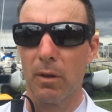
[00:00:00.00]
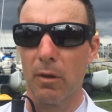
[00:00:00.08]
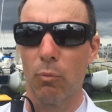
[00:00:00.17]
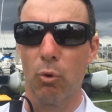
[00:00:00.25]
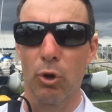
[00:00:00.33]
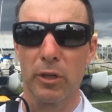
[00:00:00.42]

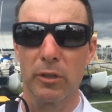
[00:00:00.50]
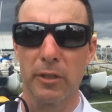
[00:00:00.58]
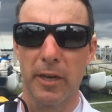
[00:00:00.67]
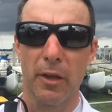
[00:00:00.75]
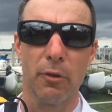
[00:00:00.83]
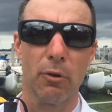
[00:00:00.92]
working
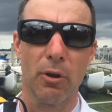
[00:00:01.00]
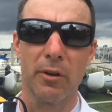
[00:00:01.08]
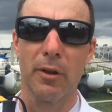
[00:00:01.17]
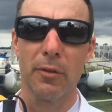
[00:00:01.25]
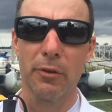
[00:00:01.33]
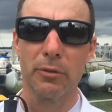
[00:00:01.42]
together,
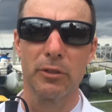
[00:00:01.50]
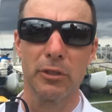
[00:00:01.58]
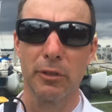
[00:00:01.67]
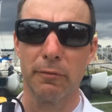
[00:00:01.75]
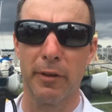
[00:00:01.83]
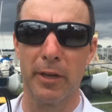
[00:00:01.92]
another
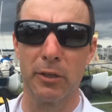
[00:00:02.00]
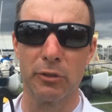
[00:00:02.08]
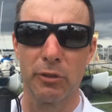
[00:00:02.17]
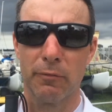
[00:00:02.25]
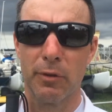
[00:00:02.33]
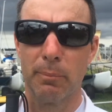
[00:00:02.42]
disadvantage
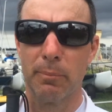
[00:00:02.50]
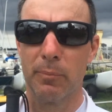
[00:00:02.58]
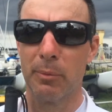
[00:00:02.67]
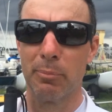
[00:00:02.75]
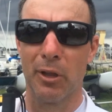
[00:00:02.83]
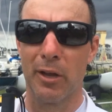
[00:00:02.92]
of the
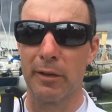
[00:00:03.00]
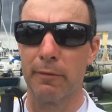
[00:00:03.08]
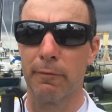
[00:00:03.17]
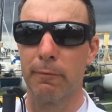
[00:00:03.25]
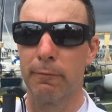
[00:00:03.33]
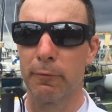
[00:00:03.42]
blind
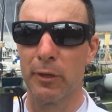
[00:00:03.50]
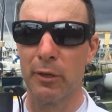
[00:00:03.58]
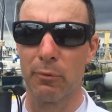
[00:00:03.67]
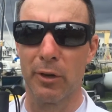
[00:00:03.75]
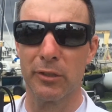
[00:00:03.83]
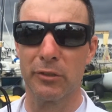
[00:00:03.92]
fleet
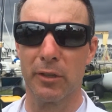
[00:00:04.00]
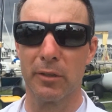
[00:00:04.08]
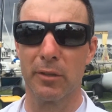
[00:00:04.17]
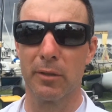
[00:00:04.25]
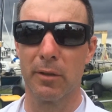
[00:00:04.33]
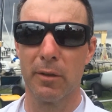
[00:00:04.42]

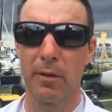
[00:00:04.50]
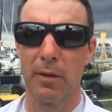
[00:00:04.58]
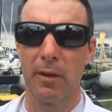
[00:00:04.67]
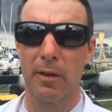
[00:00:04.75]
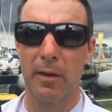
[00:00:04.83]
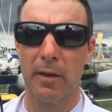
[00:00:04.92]
racing,
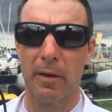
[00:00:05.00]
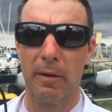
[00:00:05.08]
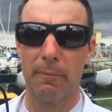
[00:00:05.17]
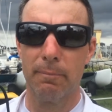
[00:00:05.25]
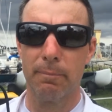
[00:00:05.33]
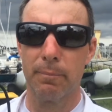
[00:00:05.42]

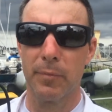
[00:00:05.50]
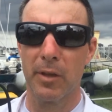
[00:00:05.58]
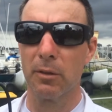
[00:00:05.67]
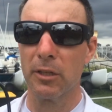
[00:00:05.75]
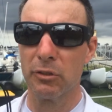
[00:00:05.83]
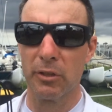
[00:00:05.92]

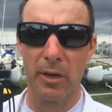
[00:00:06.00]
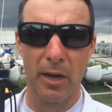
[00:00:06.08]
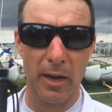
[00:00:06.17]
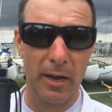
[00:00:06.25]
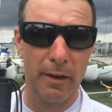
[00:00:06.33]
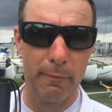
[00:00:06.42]
at least that
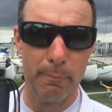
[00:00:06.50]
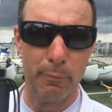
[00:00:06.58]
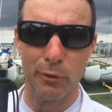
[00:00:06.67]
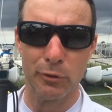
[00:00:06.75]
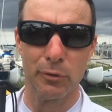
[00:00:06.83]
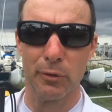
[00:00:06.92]
I
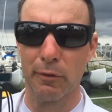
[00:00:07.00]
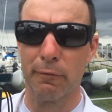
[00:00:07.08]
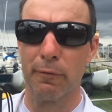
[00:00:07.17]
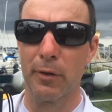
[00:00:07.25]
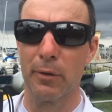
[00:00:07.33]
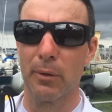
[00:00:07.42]
personally
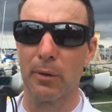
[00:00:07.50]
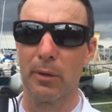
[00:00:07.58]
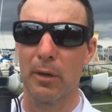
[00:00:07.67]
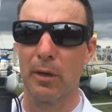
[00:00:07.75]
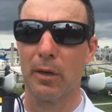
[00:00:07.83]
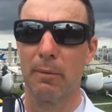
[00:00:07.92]
feel
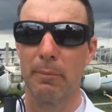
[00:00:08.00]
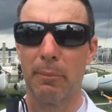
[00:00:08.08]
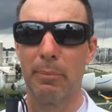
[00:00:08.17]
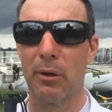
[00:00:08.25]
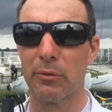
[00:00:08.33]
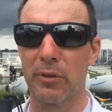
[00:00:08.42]

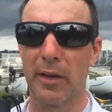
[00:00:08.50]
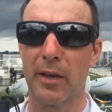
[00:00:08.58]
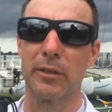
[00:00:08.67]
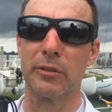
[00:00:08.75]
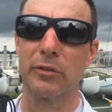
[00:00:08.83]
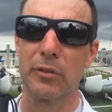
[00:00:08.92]
about that,
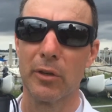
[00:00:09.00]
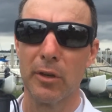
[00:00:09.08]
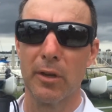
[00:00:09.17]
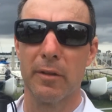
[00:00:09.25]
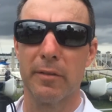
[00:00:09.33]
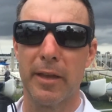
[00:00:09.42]
is
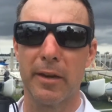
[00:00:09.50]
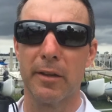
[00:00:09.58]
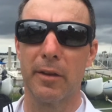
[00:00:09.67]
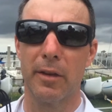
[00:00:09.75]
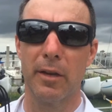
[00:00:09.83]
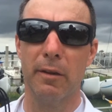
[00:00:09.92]
that
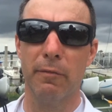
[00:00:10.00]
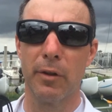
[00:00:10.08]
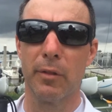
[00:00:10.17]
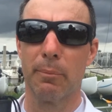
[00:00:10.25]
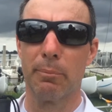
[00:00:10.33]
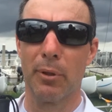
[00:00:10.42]
even in
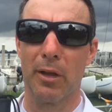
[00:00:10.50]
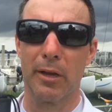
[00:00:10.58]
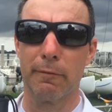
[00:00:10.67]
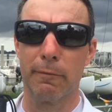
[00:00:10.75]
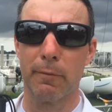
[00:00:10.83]
the blind